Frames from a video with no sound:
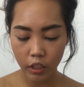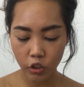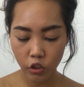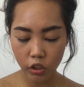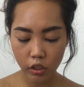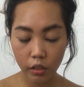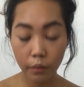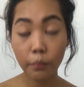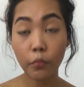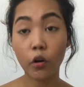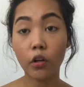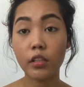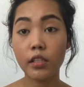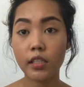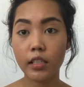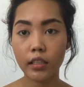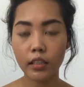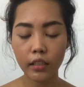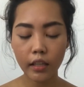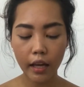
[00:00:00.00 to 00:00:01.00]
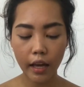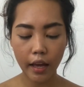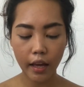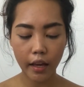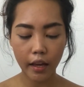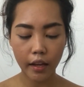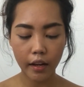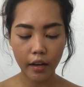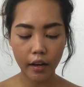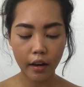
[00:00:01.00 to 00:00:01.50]
just a bronzer,
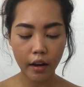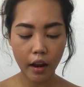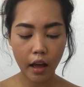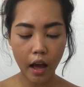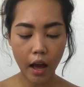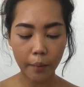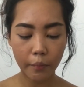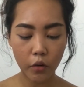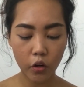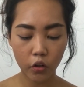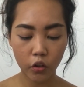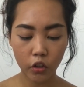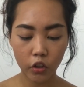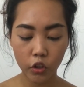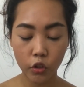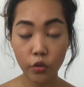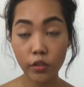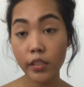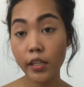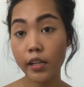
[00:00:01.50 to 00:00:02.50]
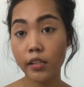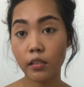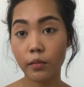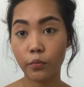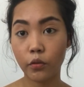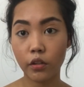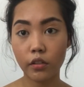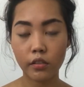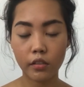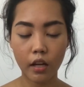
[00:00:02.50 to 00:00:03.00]
and I'm not going to use it as a
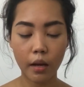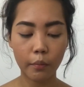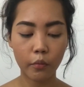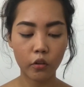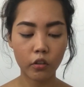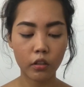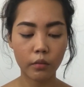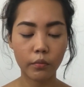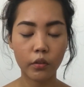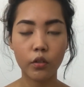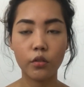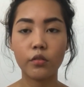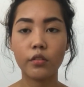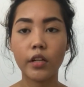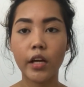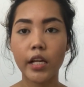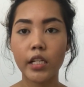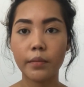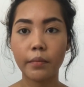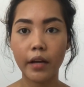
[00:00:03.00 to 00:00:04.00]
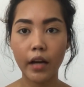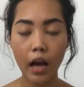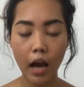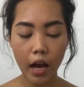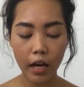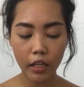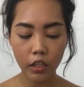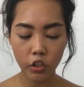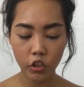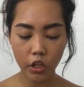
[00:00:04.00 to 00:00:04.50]
bronzer. I'm going to be using it as my
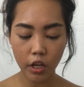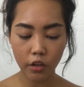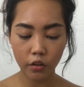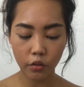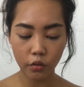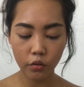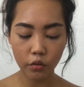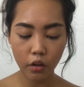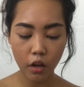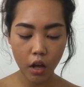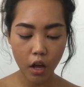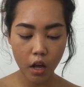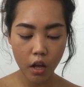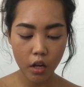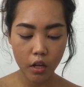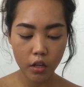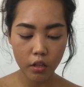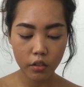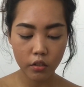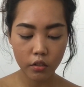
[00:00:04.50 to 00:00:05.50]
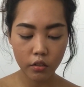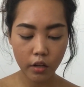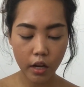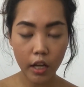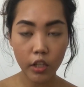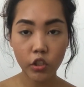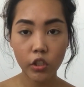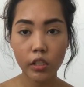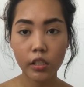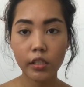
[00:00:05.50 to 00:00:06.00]
eyeshadow. So
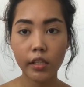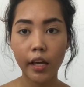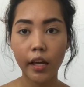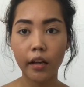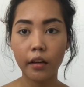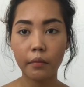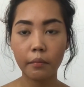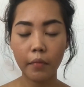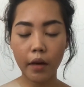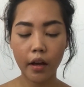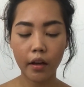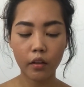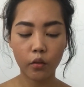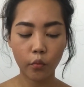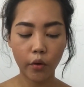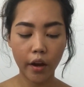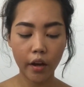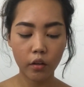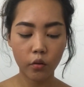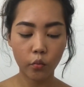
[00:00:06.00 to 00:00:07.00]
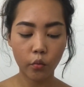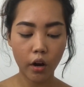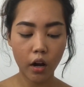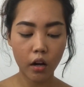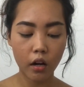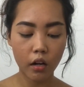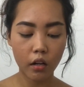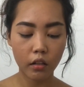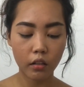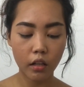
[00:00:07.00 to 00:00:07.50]
I just take my Wet n
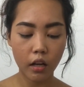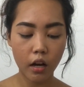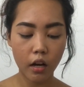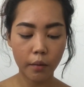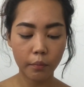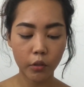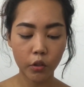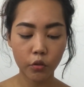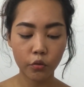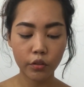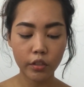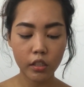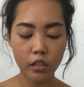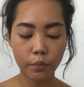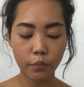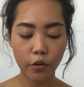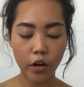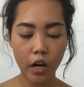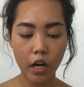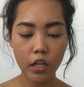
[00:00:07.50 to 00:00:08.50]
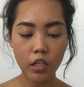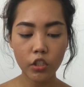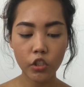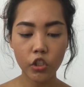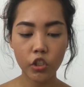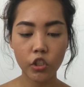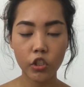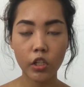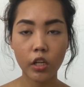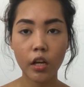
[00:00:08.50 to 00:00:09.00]
Wild crease
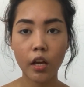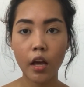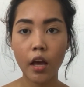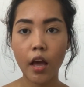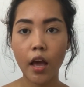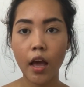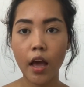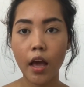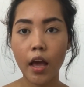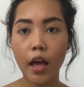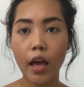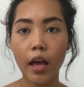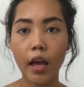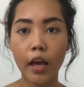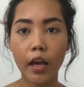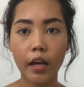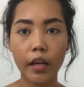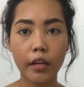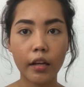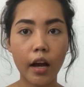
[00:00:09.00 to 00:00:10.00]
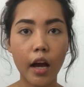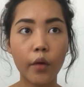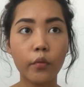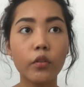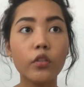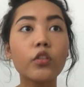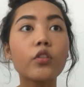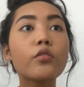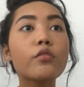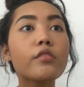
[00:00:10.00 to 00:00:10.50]
brush, and I
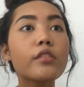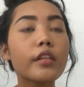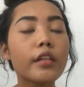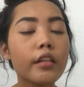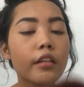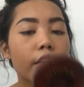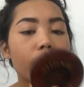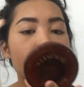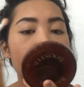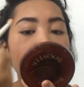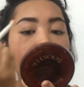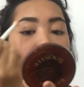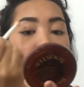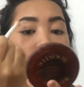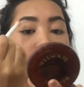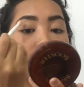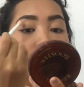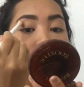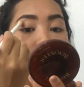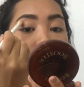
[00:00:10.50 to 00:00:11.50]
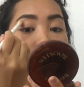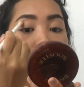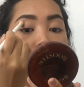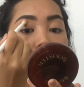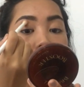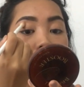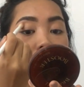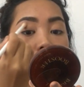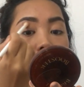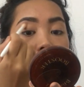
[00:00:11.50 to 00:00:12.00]
will use it for my
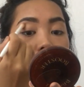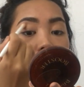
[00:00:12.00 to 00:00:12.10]
crease.